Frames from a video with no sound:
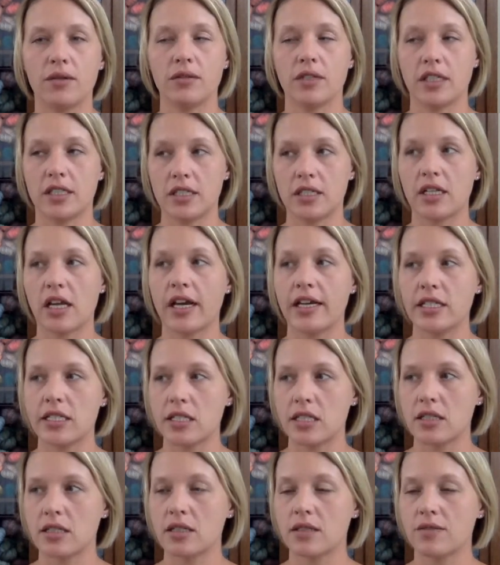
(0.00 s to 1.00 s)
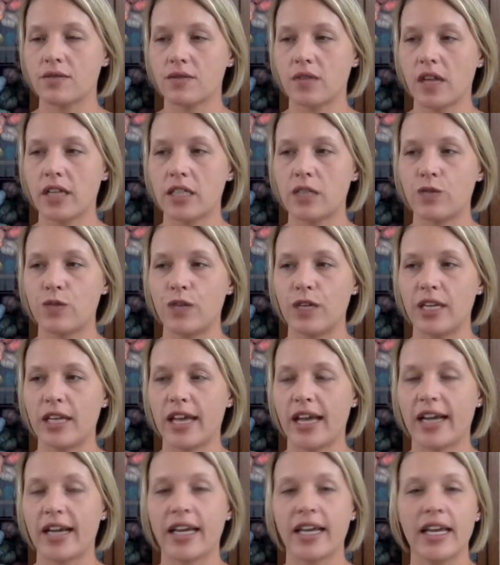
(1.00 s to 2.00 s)
It's a nice
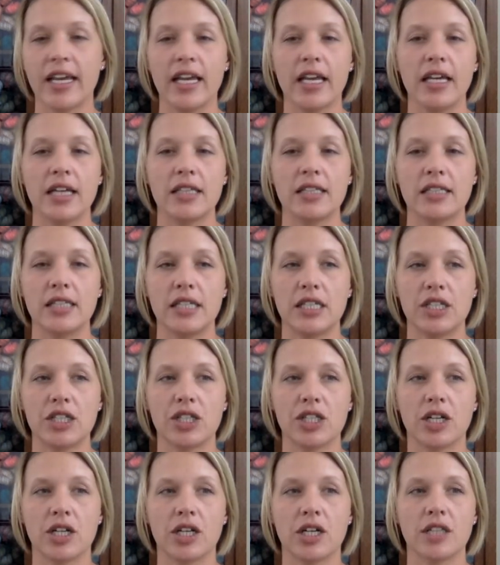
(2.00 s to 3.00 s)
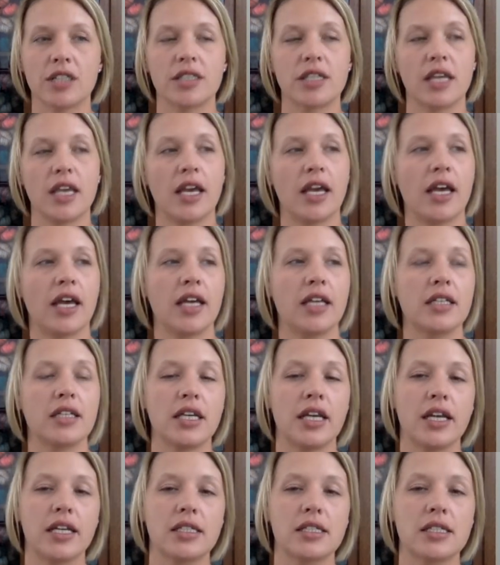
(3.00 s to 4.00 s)
V-neck t-shirt, and
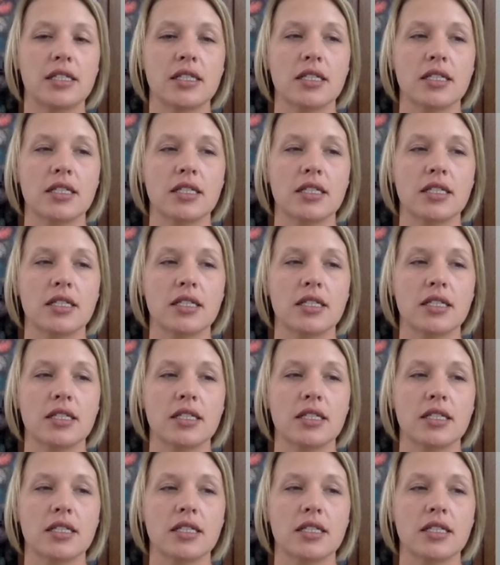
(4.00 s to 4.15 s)
it